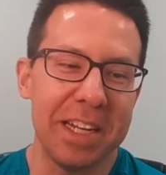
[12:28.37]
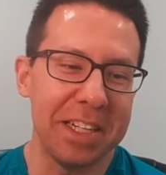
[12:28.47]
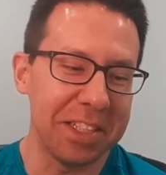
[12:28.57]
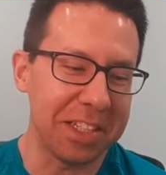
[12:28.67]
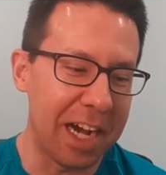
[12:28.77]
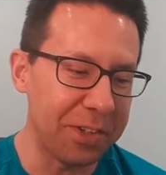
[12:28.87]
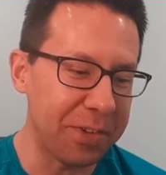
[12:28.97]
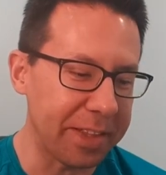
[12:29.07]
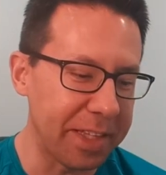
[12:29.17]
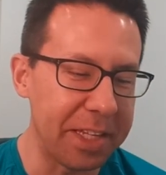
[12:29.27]
had in his
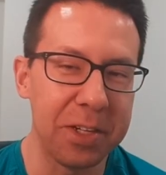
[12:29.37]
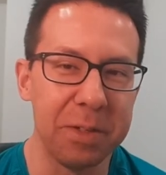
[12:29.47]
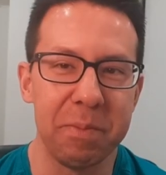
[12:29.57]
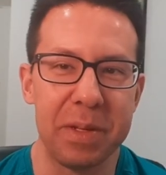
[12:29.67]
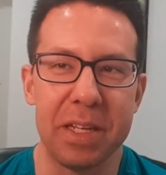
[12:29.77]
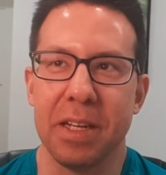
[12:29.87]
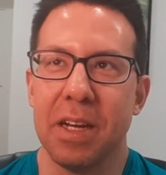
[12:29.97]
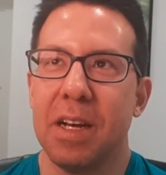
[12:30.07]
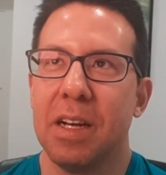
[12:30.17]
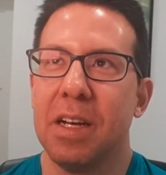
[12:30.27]
contract that he couldn't be